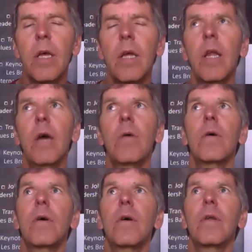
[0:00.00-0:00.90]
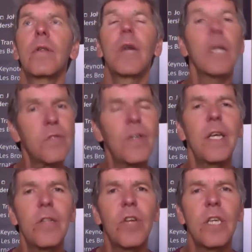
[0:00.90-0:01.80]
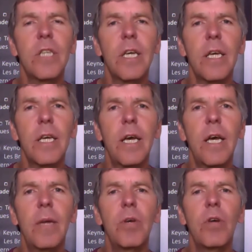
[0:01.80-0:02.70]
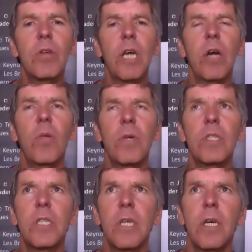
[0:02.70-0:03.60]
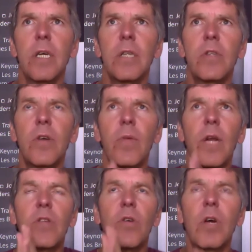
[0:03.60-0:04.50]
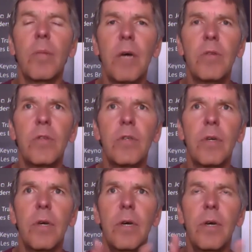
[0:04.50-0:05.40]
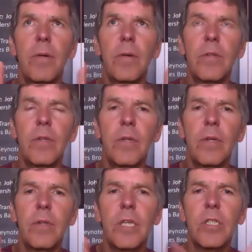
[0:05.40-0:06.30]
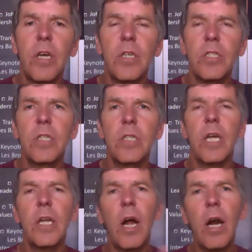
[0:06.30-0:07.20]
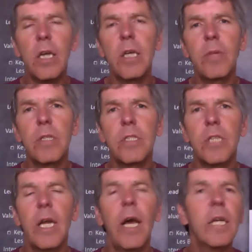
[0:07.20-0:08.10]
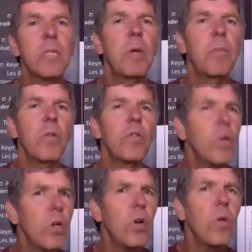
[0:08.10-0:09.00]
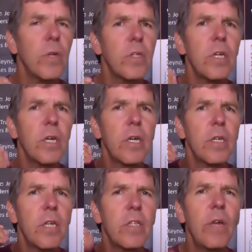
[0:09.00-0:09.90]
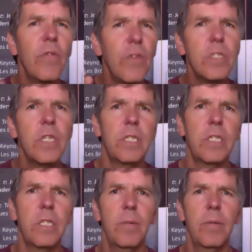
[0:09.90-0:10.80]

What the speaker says: Now, that is very interesting because I always, when I talk about discussions and arguments, and I ask people, do you know what the difference is?